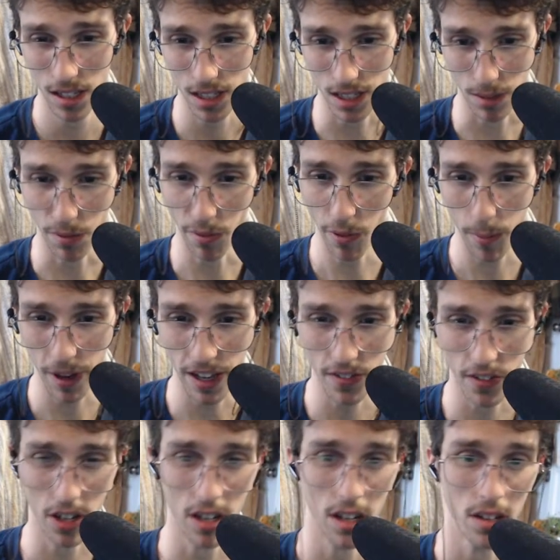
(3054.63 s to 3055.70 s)
Some of them have
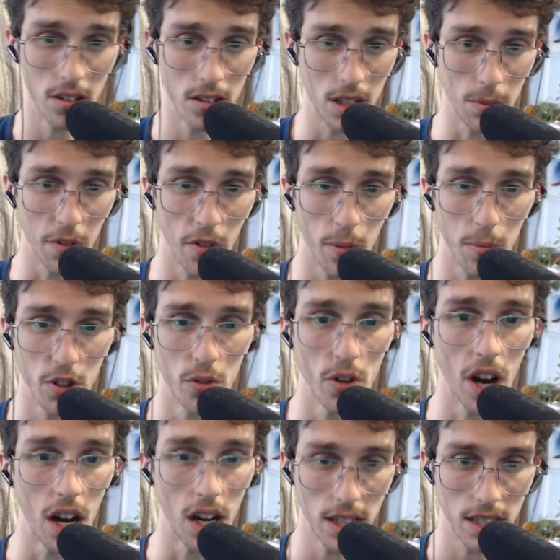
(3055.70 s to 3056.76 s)
audio, some of them do
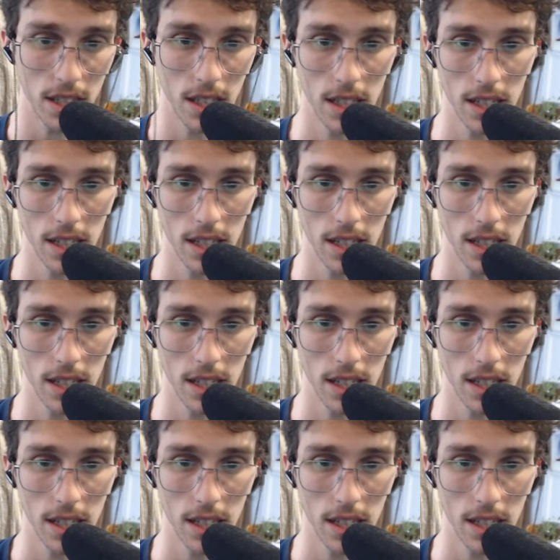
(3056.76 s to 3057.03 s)
not.